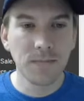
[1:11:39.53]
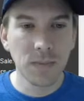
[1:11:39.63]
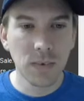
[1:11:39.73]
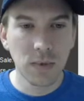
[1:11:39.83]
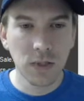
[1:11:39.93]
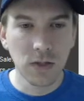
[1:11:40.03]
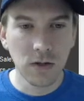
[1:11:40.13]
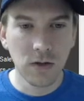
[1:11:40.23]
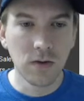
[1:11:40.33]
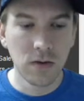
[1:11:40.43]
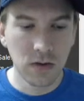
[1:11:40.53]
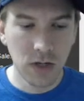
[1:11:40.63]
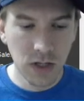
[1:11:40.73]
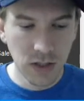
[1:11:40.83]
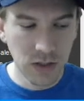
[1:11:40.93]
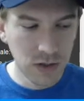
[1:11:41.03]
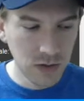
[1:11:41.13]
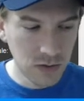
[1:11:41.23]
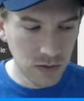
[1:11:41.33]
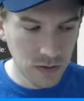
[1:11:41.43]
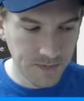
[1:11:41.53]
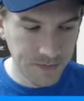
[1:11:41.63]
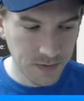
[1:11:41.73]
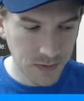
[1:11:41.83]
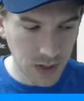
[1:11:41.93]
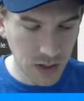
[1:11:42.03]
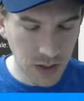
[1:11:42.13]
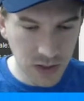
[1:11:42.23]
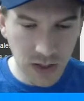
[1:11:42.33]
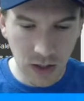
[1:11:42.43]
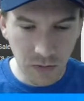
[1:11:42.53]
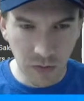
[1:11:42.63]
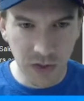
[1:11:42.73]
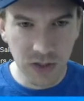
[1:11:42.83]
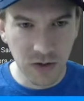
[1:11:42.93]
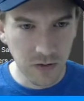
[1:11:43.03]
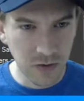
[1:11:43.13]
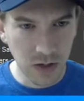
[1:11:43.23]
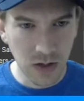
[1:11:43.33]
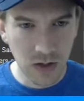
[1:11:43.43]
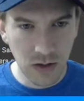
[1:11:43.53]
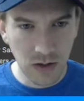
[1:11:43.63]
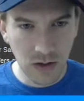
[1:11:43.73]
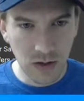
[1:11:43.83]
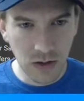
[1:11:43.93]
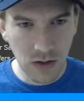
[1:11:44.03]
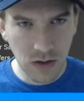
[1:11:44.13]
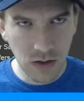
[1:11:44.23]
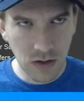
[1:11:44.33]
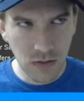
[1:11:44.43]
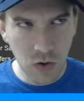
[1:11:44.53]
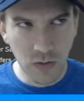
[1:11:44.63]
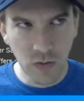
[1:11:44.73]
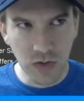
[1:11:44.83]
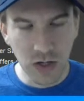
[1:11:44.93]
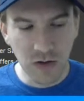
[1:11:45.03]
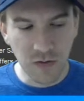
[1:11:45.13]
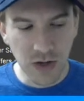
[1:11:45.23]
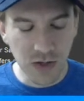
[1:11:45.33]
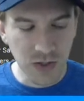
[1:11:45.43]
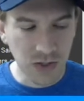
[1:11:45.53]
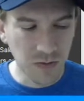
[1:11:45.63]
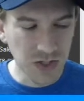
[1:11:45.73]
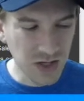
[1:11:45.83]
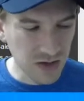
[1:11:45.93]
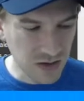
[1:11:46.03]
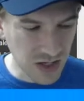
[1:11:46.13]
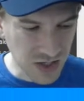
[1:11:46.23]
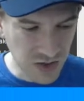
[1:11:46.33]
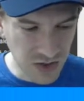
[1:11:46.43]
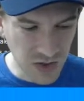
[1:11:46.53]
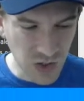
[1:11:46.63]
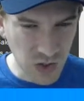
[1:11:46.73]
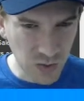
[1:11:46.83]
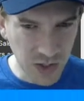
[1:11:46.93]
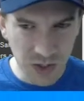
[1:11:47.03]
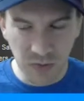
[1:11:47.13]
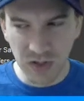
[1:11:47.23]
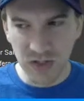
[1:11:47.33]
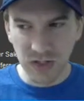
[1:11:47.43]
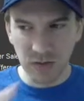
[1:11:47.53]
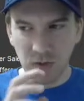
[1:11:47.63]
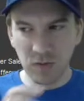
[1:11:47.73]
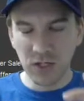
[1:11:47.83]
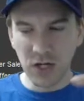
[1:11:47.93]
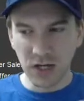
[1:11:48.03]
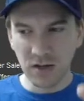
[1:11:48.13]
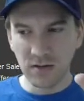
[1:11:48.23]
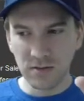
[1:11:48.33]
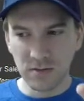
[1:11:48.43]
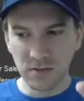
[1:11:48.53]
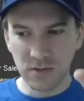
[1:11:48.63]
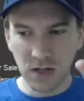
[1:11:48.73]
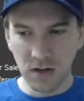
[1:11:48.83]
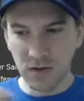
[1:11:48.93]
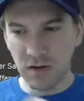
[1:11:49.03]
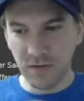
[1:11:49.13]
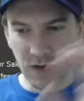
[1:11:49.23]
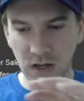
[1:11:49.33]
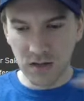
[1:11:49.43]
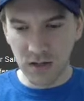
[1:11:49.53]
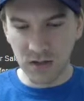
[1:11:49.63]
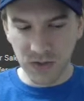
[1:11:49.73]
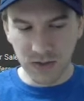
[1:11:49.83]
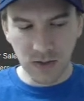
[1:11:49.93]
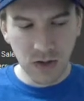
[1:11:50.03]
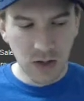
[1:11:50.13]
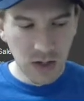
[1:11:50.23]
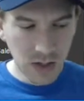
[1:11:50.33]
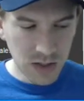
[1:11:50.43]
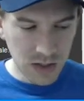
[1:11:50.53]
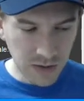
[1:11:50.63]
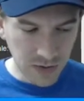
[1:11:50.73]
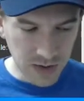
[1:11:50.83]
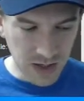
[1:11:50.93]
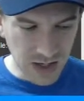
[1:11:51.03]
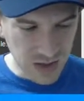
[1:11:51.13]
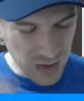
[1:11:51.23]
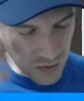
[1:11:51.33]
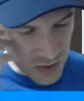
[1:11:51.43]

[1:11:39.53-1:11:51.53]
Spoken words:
So I need to set up a bunch of probably if else. I mean, I could use a switch, but since I'm going to be checking, if and else stuff like that, a switch is